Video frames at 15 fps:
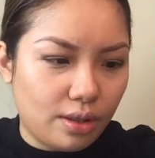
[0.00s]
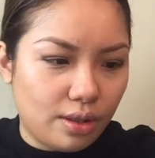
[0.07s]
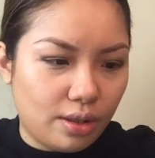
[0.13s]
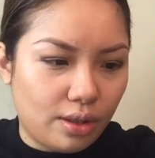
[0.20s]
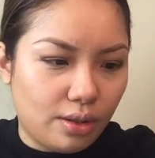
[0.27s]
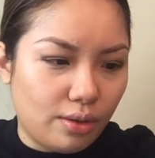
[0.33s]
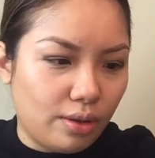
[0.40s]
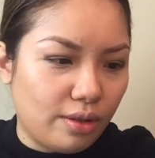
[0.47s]

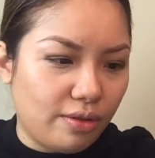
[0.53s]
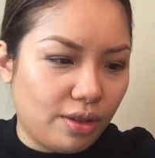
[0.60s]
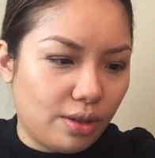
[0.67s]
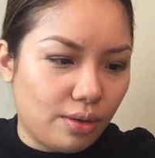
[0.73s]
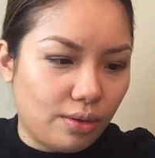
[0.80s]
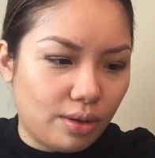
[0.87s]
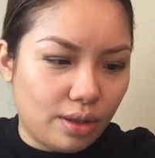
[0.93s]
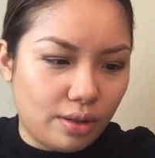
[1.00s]
you know, even
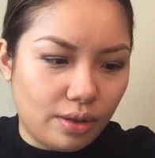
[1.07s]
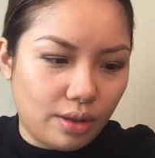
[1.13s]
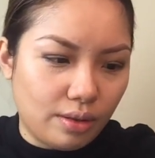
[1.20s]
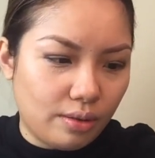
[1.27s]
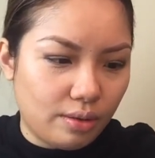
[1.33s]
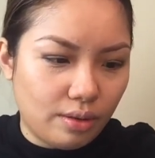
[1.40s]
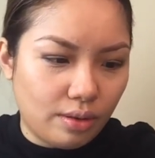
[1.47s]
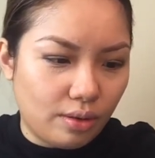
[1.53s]
though they are
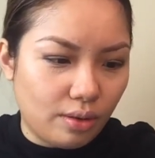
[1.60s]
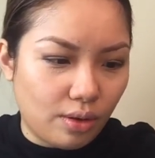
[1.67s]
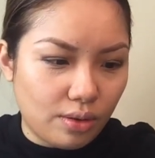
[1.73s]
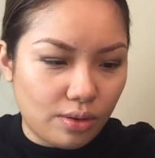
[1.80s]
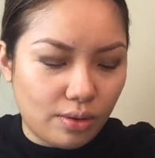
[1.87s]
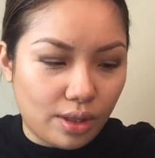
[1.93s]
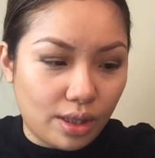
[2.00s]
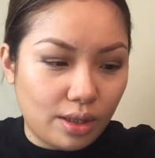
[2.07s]
not
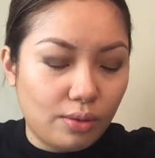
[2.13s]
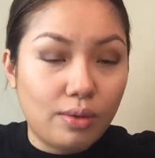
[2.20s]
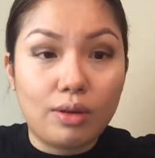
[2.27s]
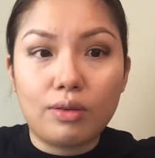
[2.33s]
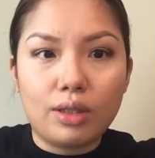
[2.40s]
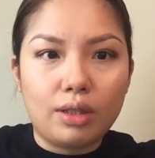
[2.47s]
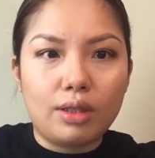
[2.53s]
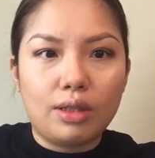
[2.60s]
together, well,
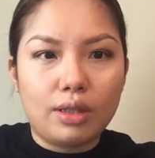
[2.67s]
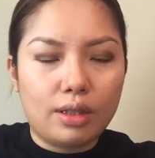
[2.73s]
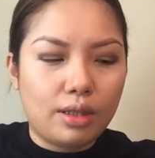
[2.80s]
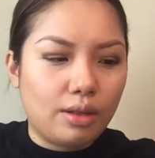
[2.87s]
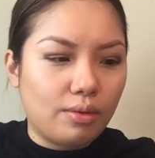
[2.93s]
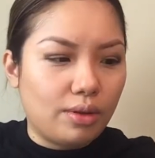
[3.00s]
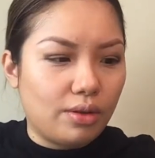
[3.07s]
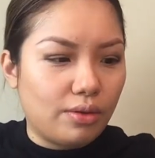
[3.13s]
there
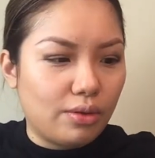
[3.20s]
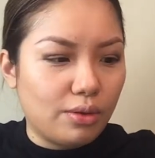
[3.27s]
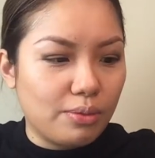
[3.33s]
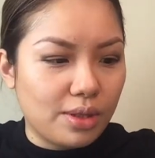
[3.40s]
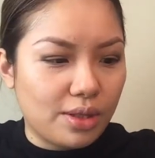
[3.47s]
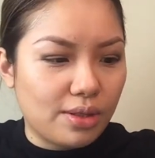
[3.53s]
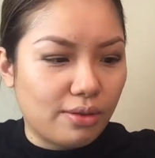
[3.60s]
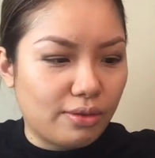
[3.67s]
were
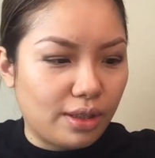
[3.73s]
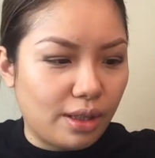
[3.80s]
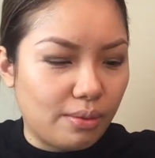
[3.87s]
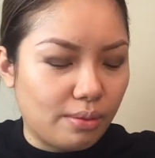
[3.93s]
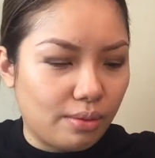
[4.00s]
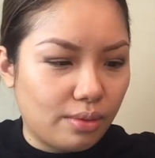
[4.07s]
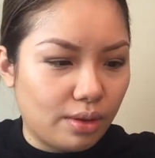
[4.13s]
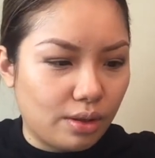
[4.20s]
rumors of them,
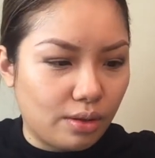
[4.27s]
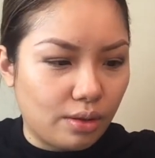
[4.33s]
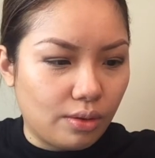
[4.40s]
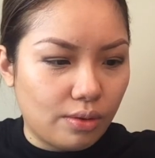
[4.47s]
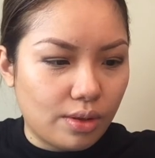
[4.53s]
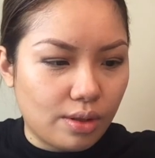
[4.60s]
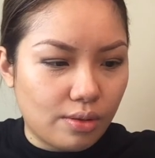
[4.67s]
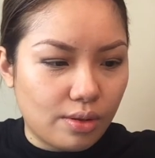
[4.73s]
you know,
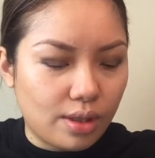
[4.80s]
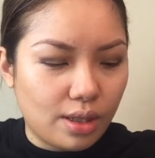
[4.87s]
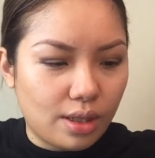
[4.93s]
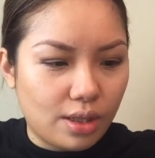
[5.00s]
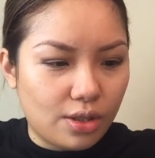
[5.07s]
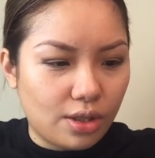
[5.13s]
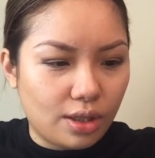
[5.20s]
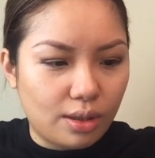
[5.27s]
still seeing
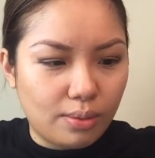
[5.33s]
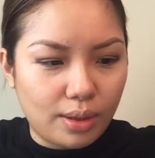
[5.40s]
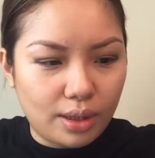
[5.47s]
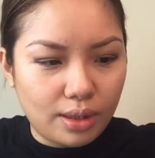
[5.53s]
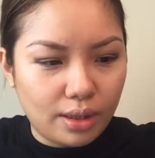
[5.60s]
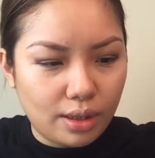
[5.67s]
each other, but